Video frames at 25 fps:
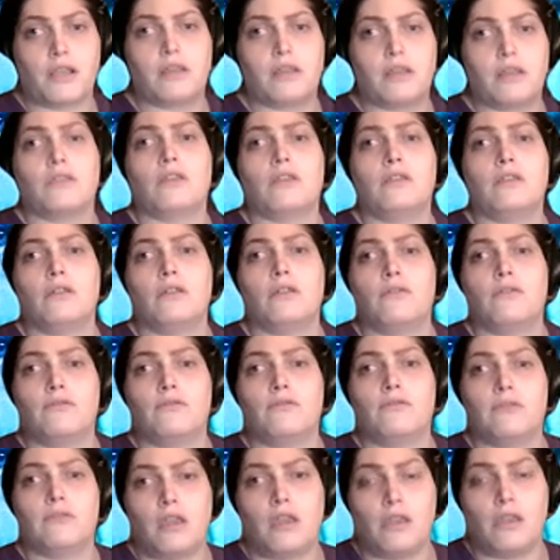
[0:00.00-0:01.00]
and then
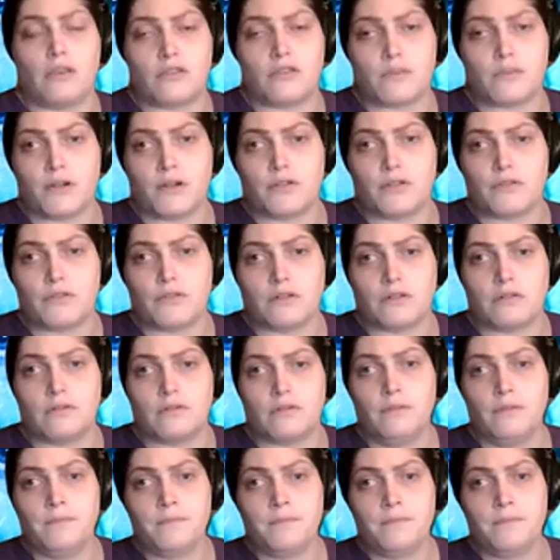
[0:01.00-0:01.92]
they express their